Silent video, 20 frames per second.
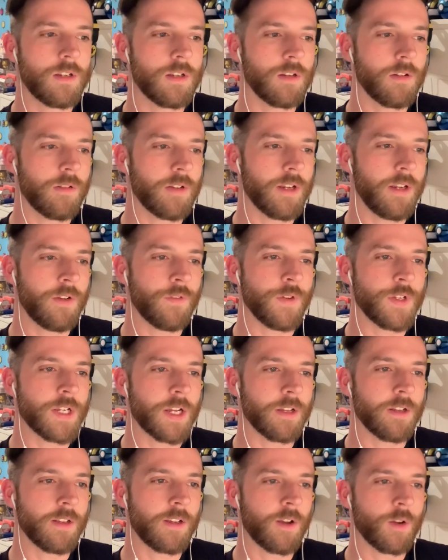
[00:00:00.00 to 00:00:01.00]
Like, every
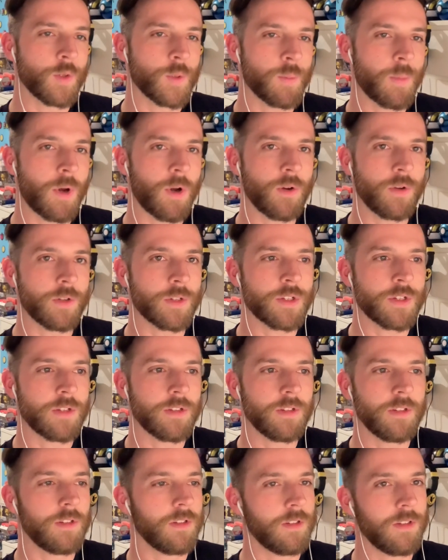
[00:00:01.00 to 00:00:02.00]
day that goes past,
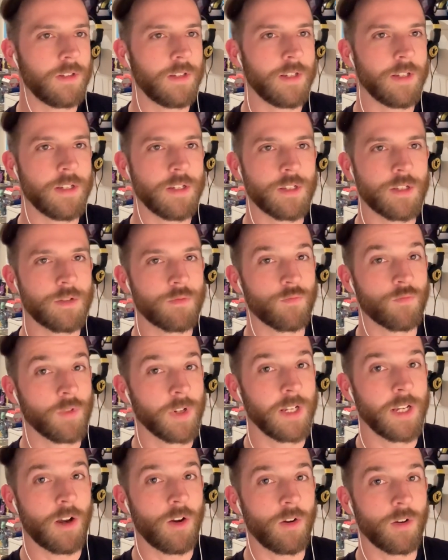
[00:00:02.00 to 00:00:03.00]
it's
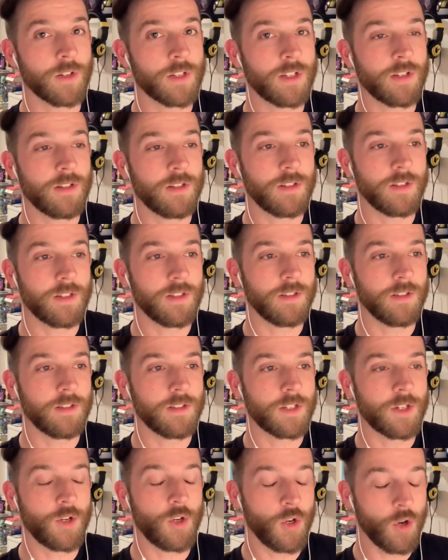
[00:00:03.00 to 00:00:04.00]
really hard
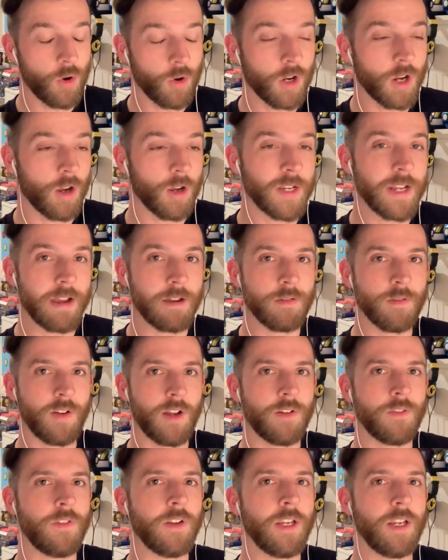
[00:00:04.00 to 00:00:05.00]
to not go a day
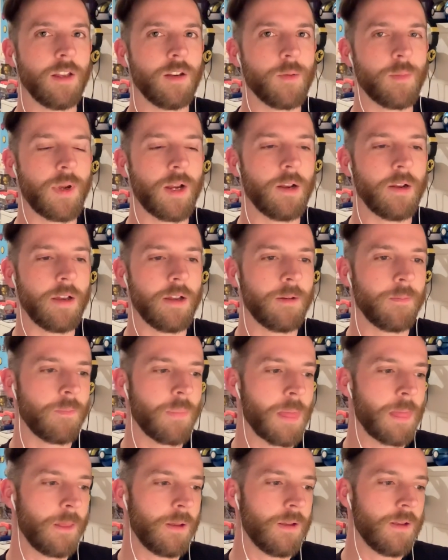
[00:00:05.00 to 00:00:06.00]
without thinking about it.
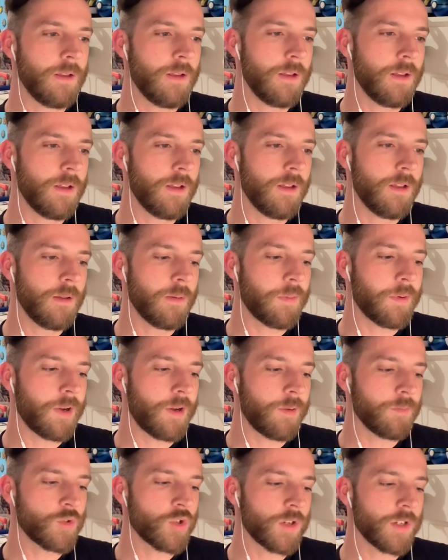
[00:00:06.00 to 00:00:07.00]
But
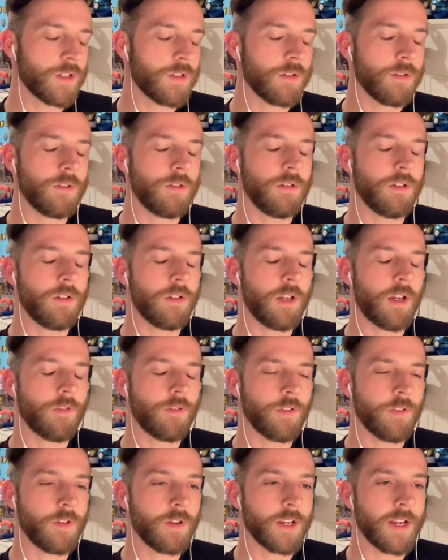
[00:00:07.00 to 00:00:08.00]
I'm trying to do
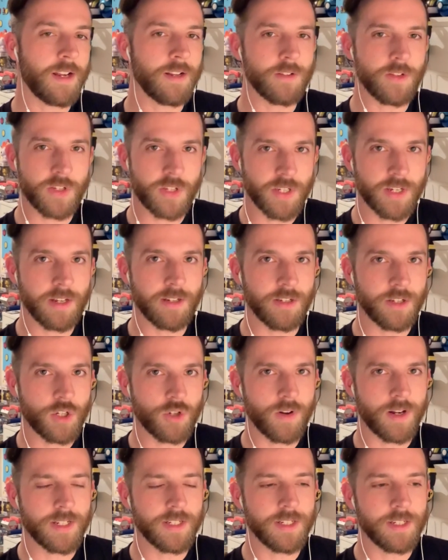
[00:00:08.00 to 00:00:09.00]
everything I can to stay
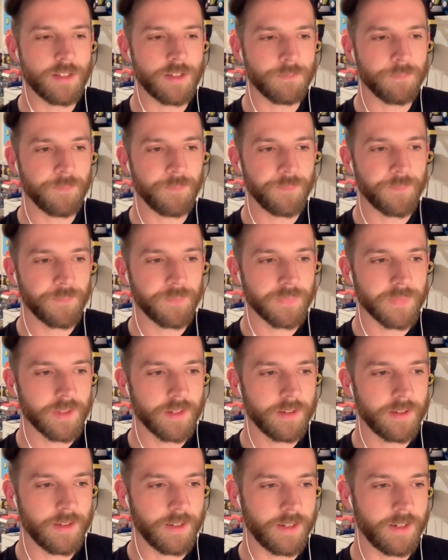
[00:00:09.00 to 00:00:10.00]
distracted
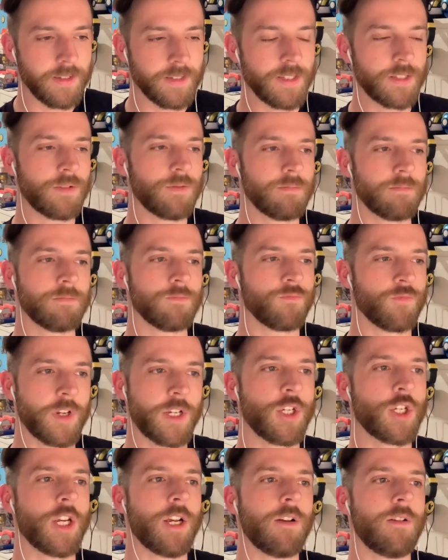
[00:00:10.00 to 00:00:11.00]
and
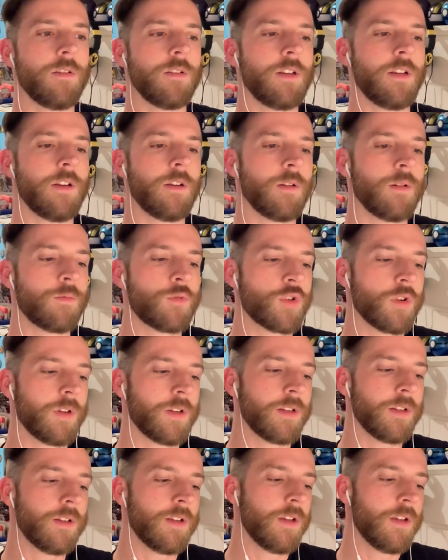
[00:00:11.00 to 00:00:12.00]
reach out. You know, I'm
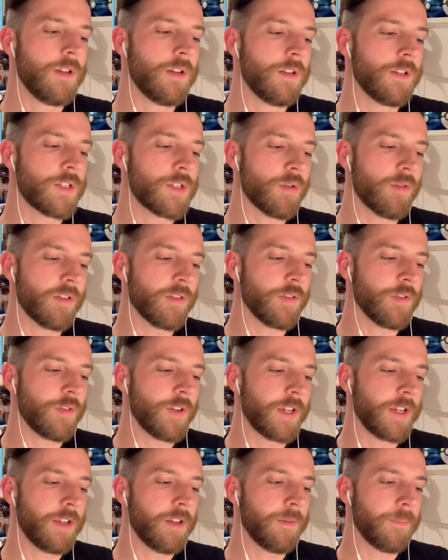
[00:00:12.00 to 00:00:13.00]
trying to do everything.